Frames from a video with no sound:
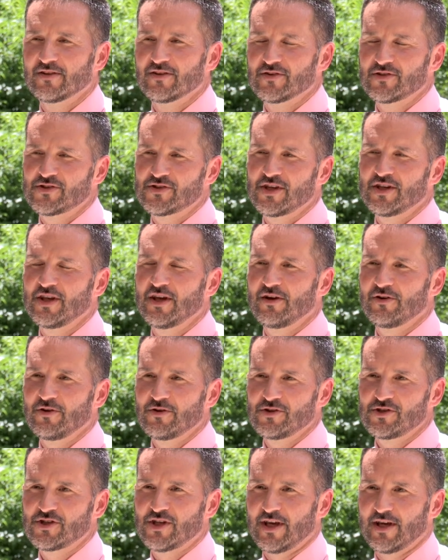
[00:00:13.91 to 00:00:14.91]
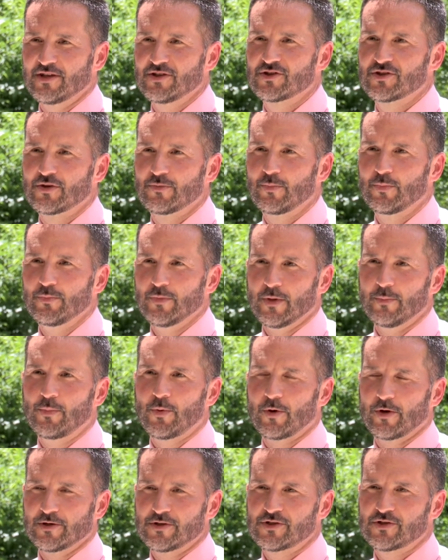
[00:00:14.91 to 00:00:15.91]
Sydney understands the,
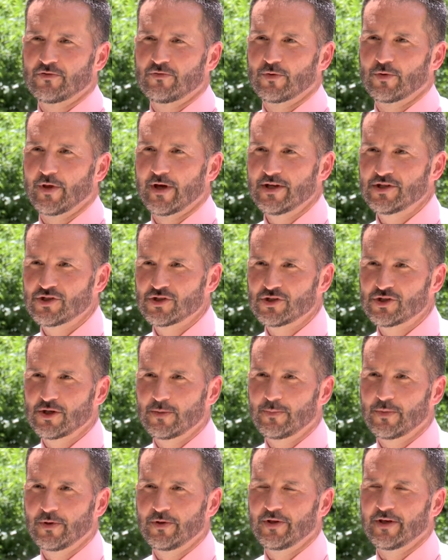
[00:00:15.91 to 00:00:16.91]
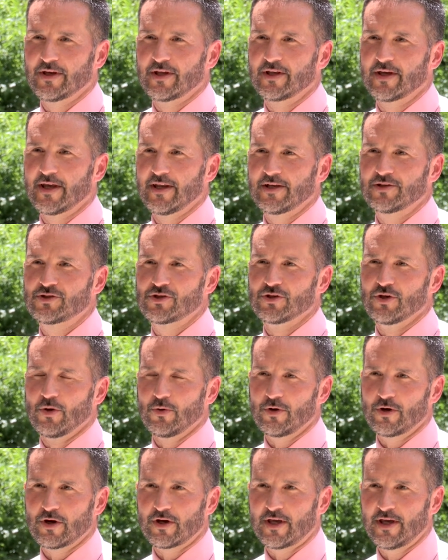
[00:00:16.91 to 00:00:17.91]
importance of relationship building and getting to
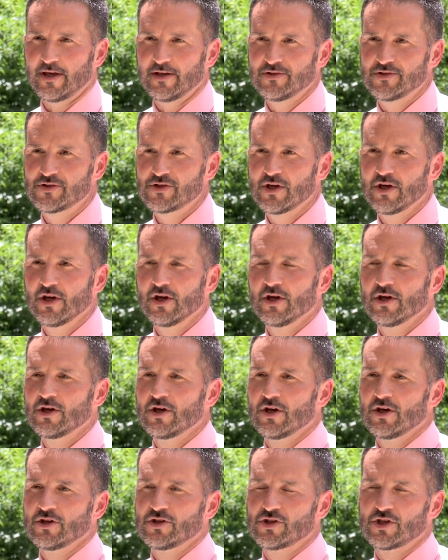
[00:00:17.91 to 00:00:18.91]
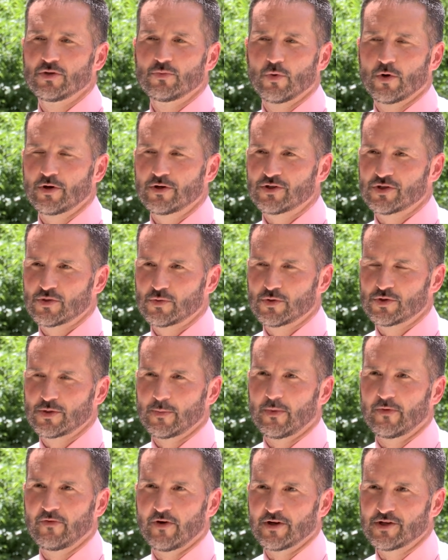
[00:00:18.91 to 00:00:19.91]
know her kids. She works with
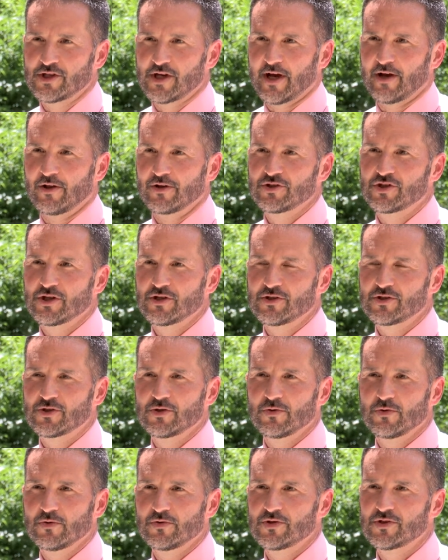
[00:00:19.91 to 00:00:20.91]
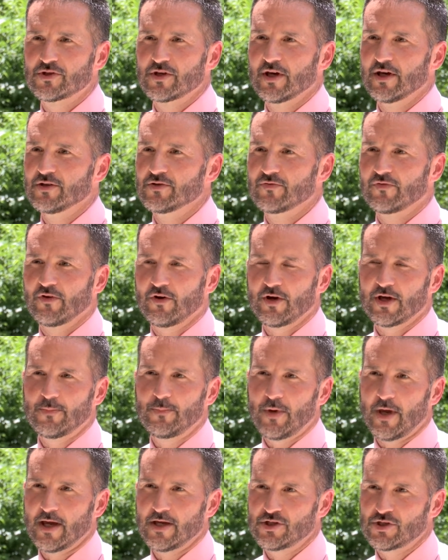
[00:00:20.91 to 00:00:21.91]
some of our challenging students, is very
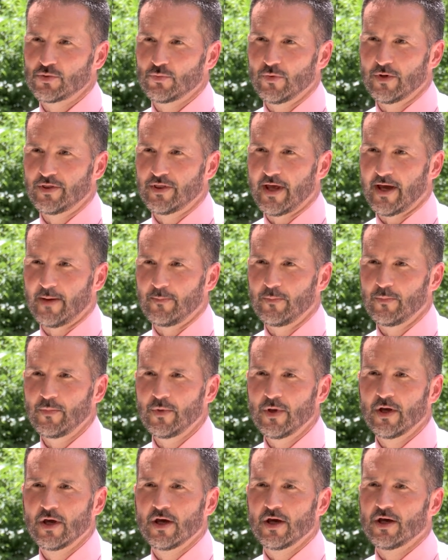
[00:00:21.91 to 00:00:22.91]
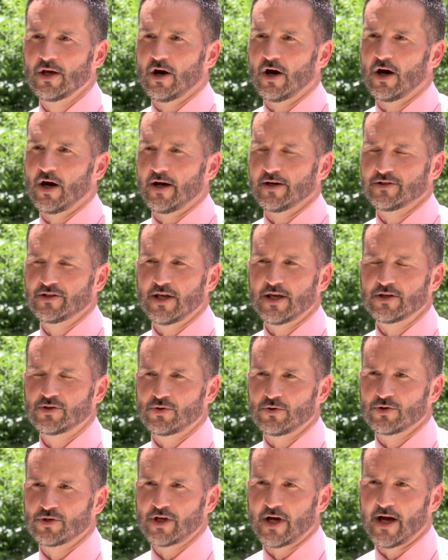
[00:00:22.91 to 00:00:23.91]
patient with them, uh, takes
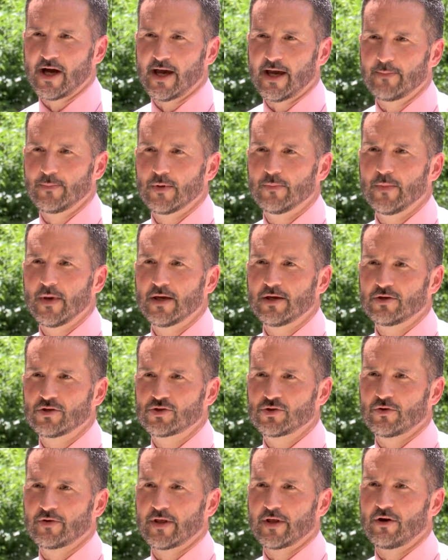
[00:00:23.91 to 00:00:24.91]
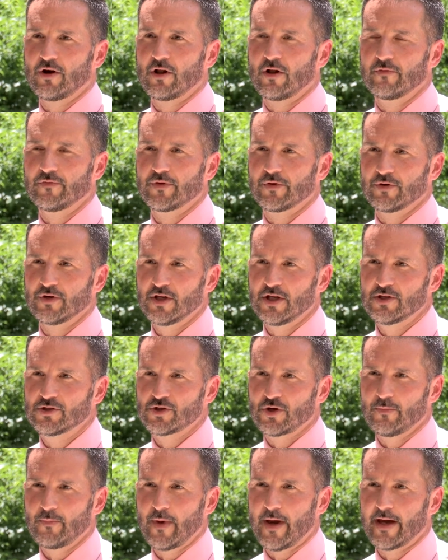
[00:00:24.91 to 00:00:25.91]
her time in making sure that all of their
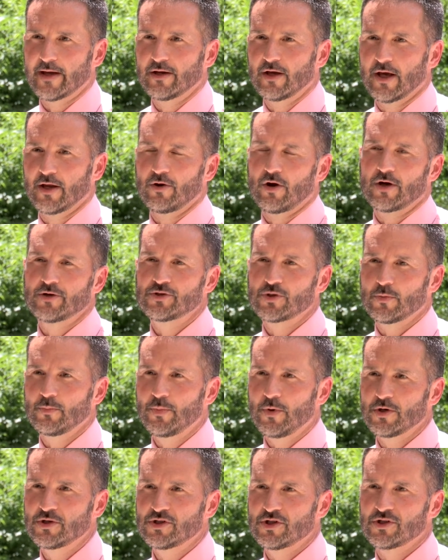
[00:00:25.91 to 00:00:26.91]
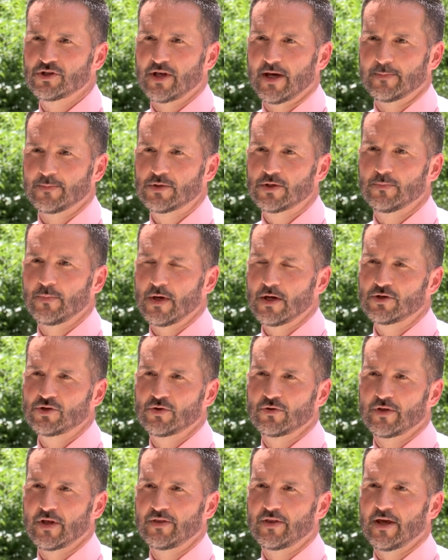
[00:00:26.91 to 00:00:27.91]
needs are met, and also pushes them to make
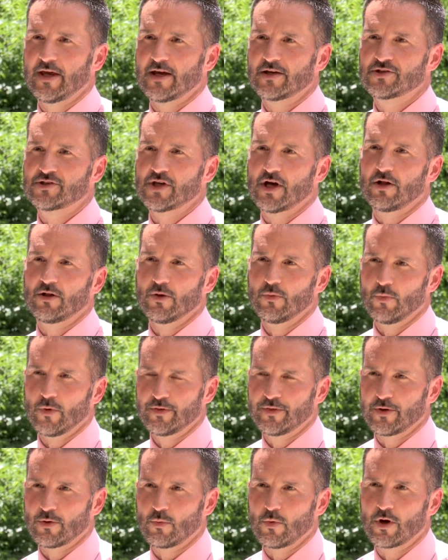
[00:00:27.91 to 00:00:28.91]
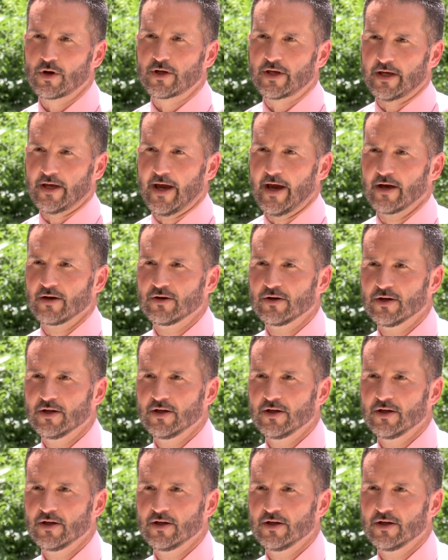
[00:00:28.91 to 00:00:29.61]
sure that they excel at what they're working at.